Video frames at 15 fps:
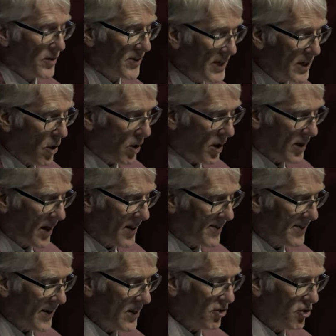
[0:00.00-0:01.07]

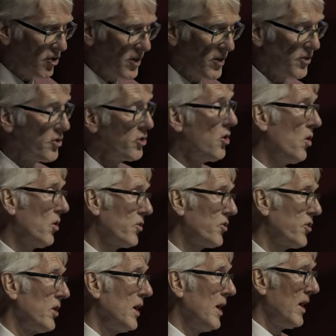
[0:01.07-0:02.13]
decolonization is not